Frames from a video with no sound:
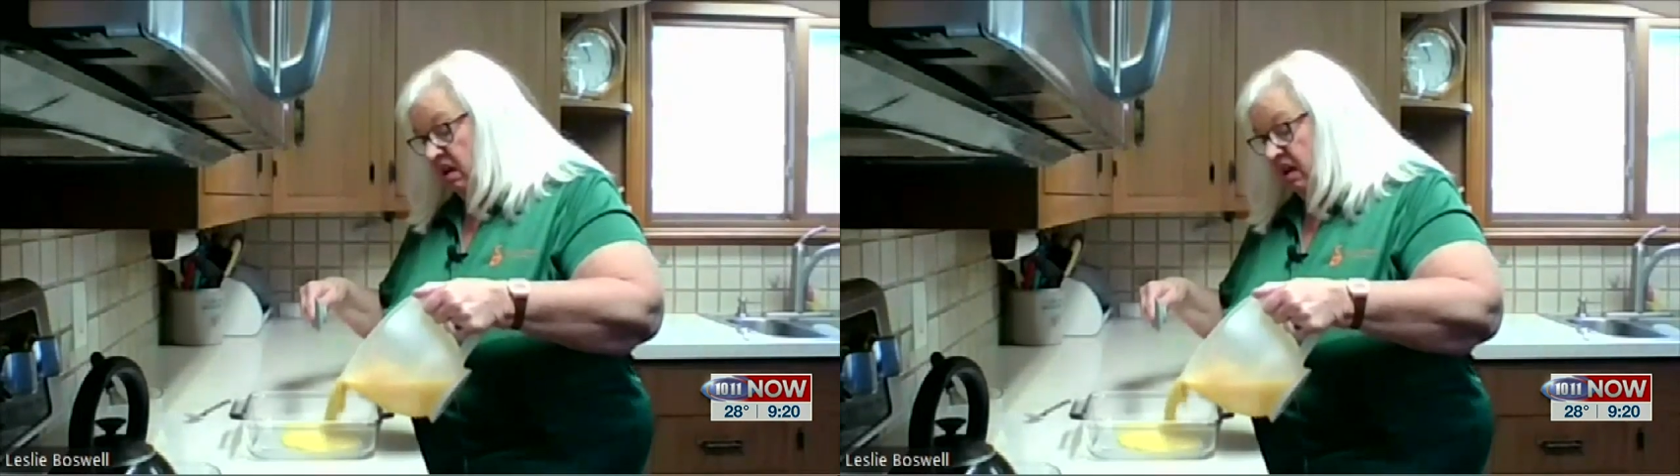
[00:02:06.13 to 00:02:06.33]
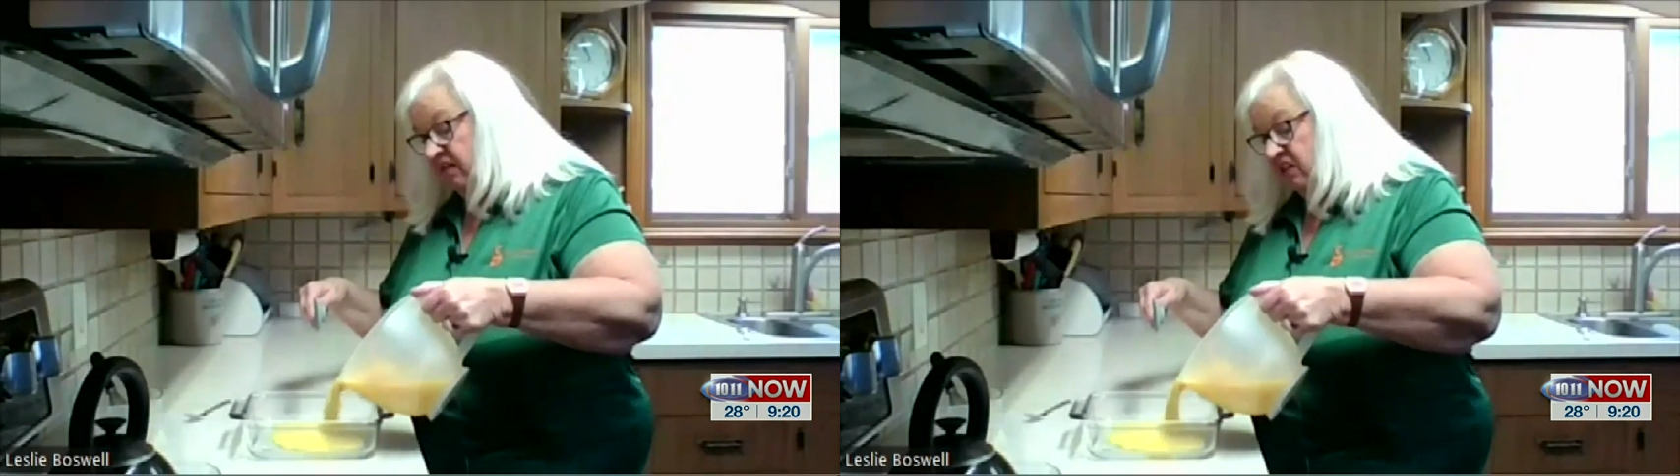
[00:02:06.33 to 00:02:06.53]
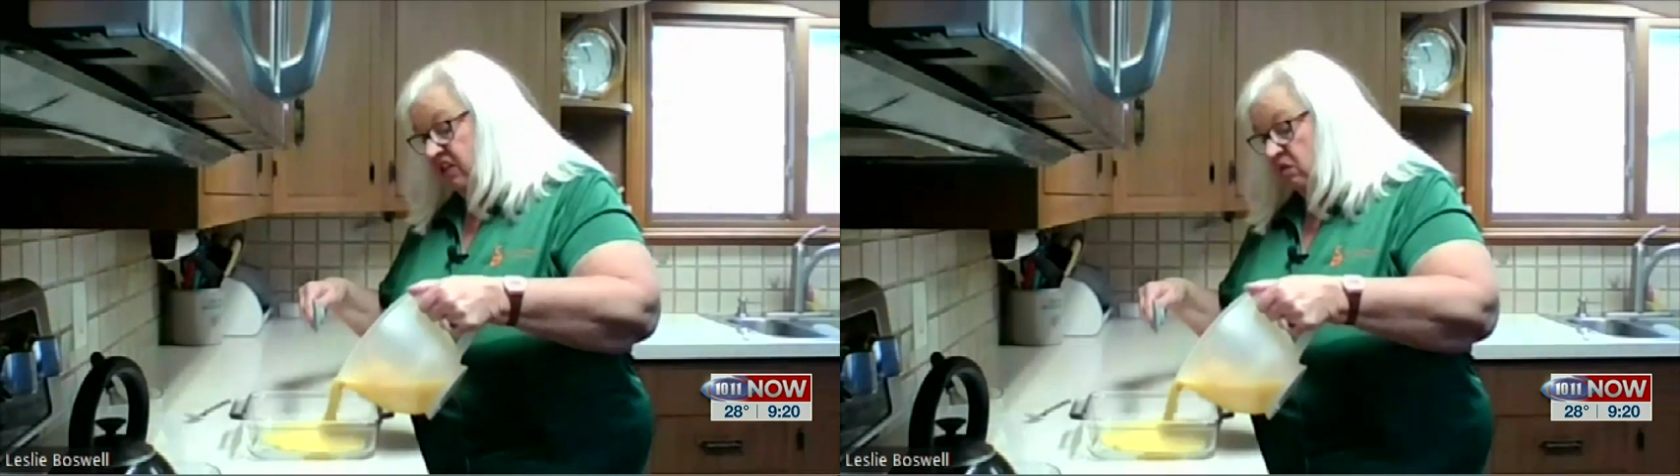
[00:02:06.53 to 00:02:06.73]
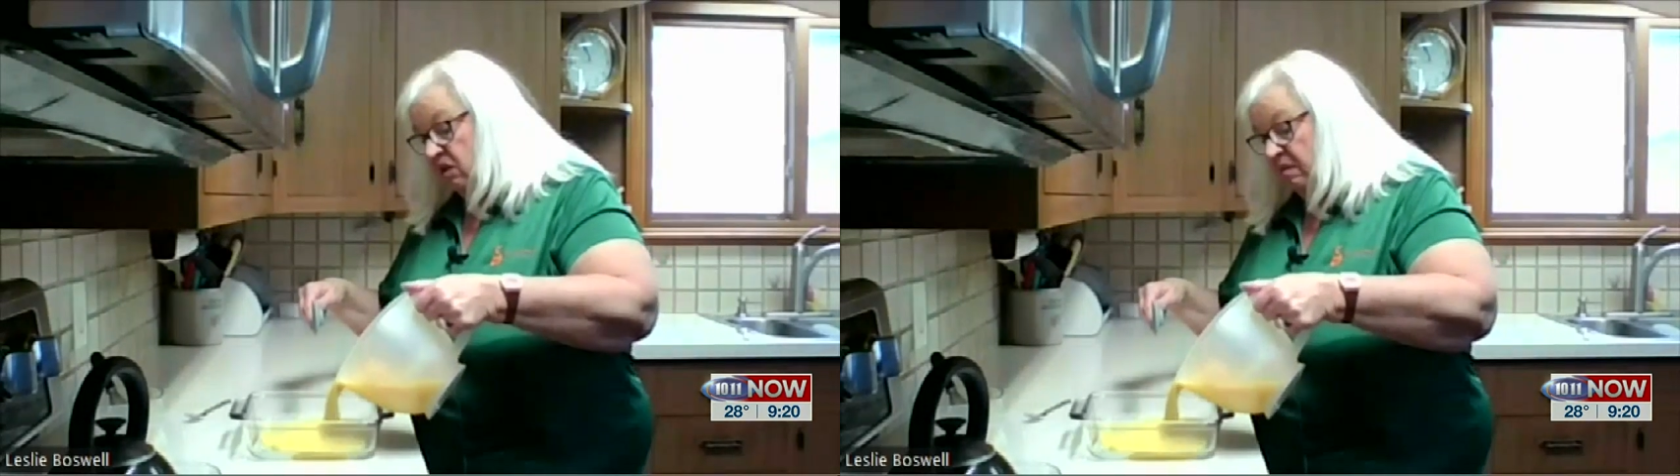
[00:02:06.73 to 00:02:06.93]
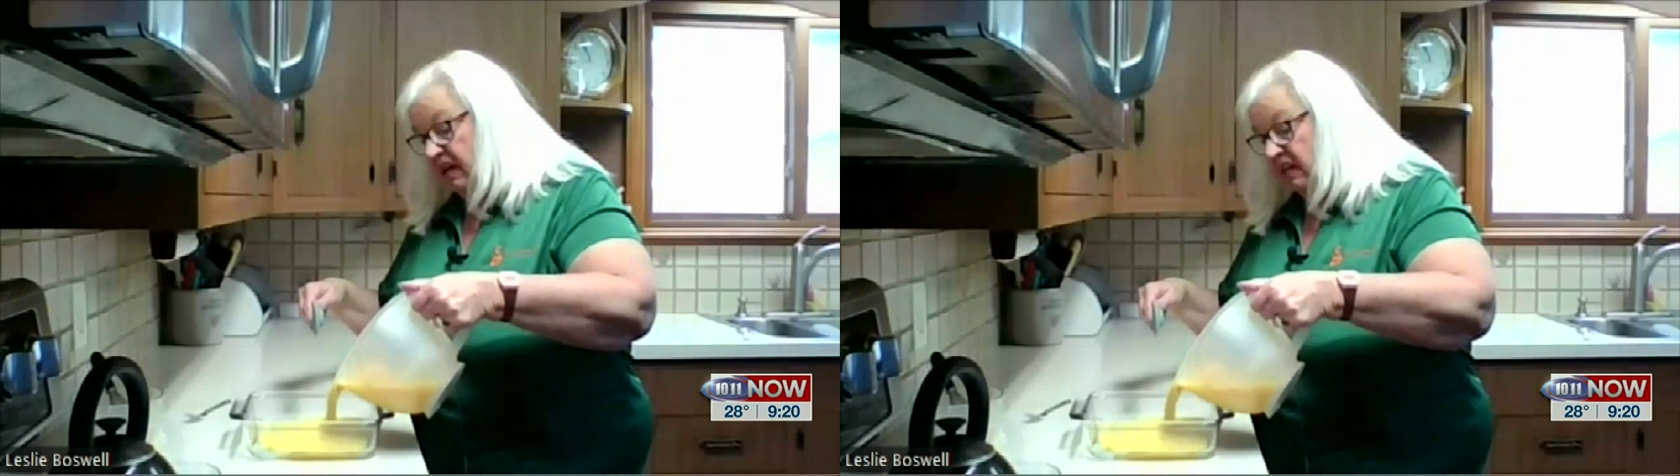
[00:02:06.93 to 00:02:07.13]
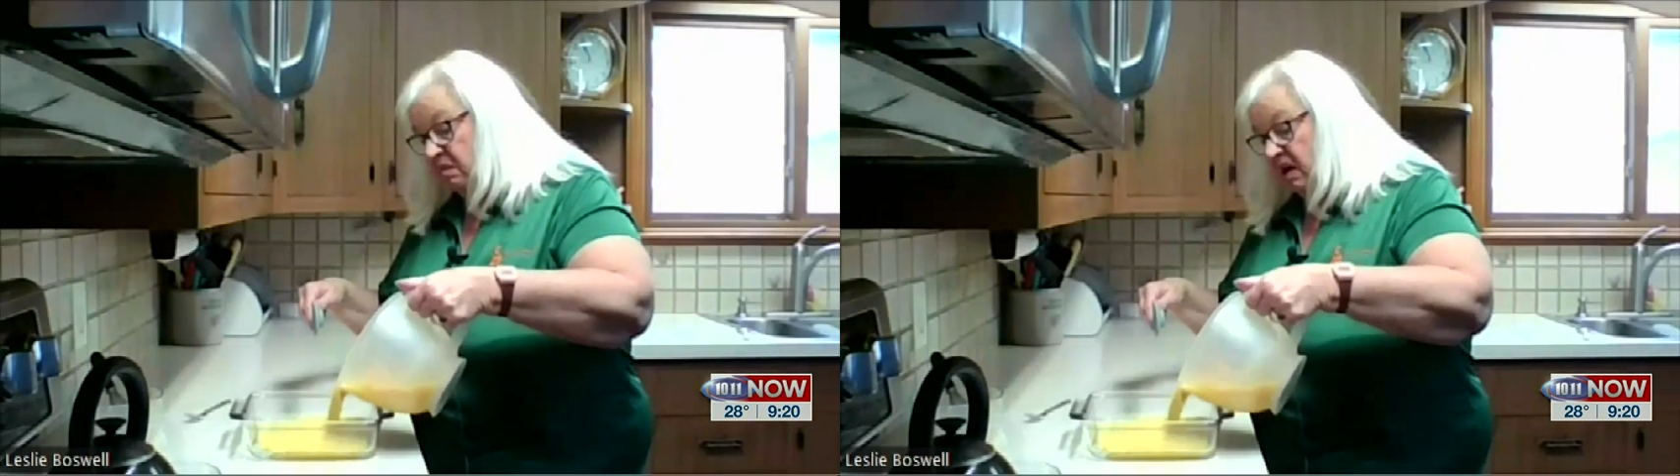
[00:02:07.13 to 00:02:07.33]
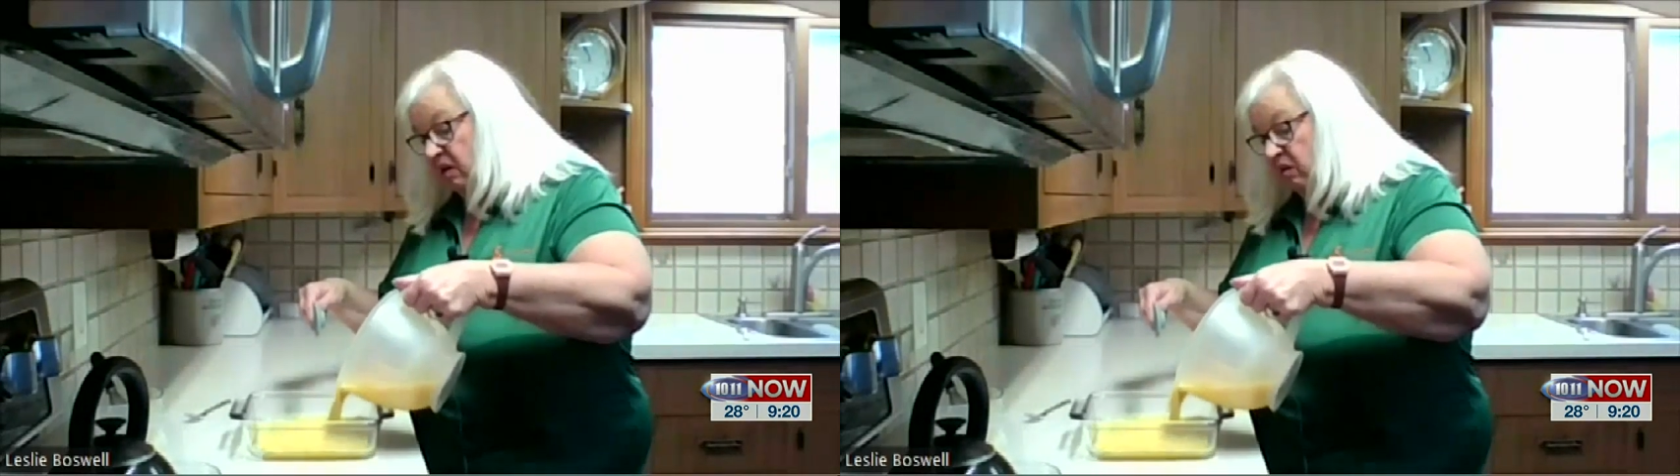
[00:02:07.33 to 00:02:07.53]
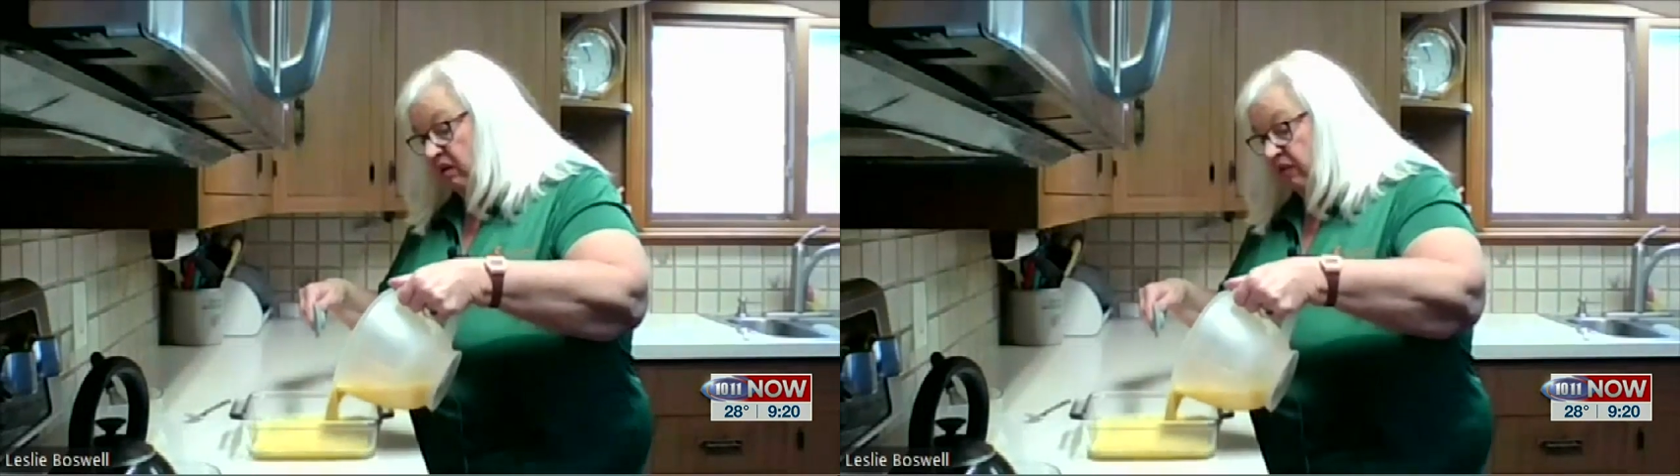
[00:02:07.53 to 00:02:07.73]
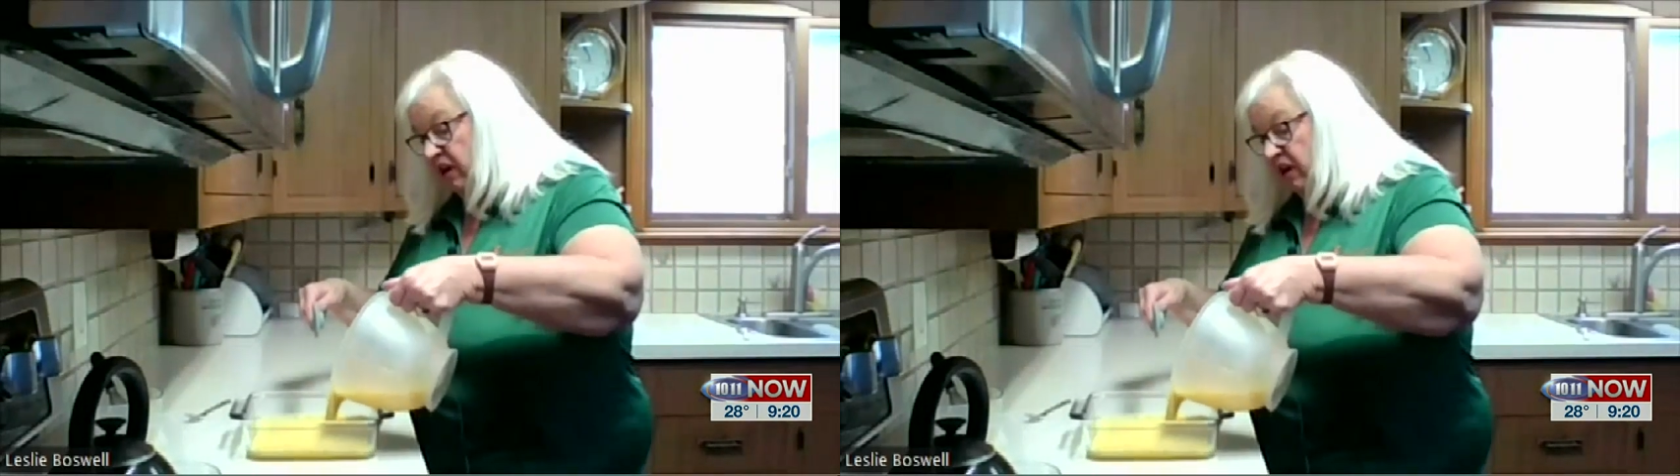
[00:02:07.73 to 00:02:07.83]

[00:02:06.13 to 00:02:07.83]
if you just want to make a smaller one for at